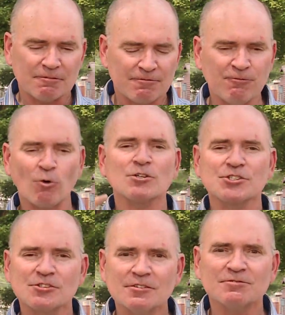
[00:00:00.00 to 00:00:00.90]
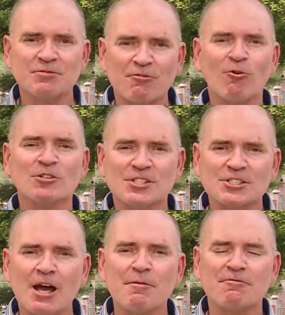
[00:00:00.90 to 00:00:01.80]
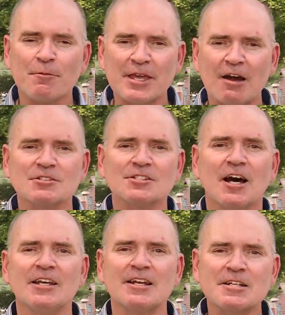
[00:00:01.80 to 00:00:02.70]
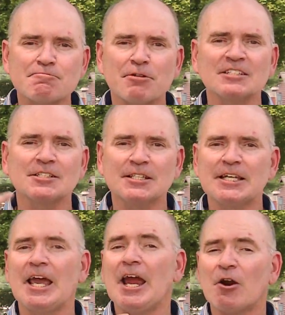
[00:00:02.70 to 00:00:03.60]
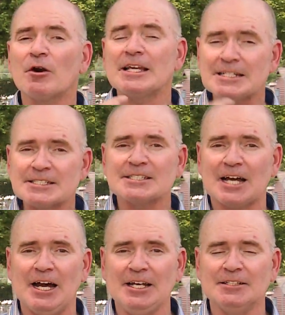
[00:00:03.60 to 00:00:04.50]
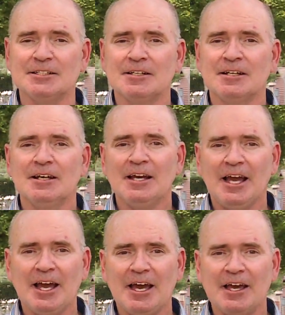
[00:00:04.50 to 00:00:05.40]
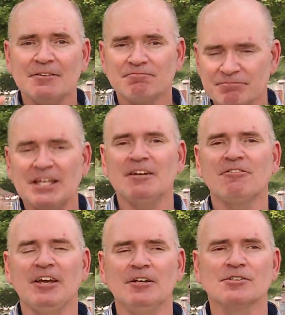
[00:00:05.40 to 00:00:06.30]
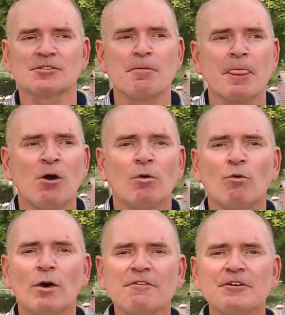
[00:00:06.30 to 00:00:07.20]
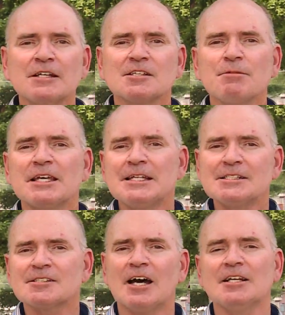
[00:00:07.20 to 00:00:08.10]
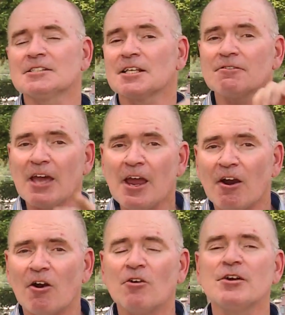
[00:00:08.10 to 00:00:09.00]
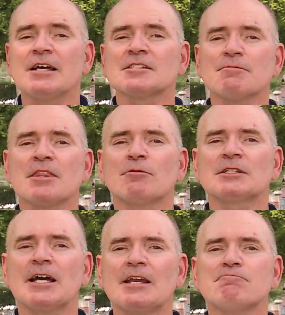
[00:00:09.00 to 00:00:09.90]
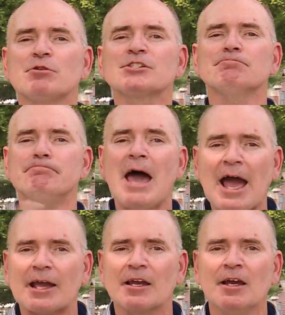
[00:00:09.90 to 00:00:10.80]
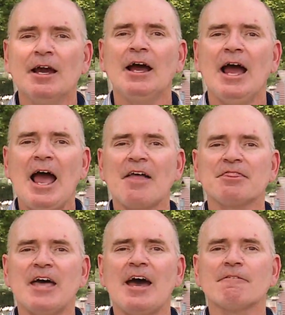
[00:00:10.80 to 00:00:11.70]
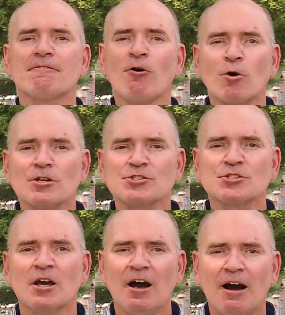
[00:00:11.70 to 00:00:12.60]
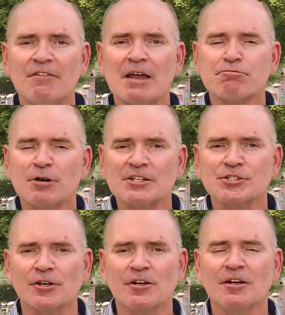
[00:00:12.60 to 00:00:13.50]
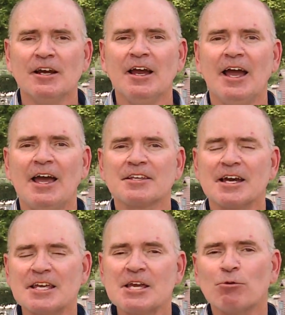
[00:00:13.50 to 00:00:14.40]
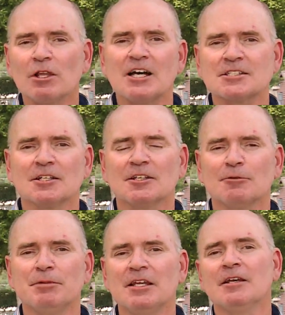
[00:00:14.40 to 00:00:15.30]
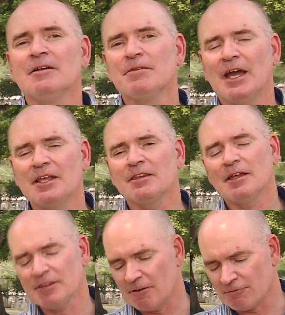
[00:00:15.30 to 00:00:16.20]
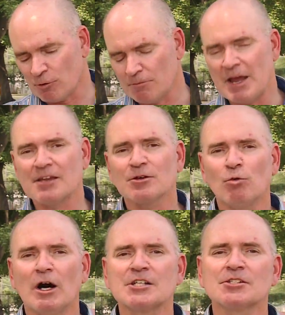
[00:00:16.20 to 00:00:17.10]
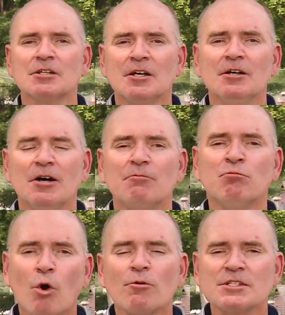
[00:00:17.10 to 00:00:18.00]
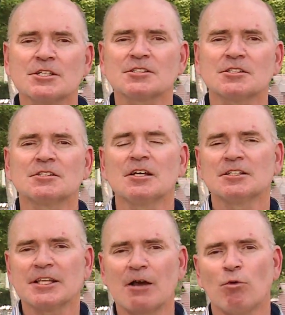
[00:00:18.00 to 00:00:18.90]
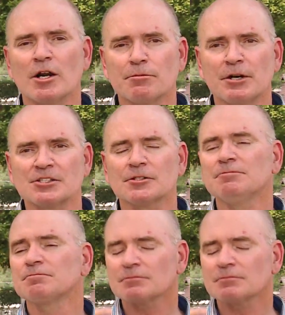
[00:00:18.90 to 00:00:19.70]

force, the force that's coming from the outside and compressing the air inside, and then it fails. Well, what if you had something inside instead of air? You had something that would kind of push back at that force of that pressure and kind of equalize it a little bit, and therefore make the watch more resistant to that water pressure.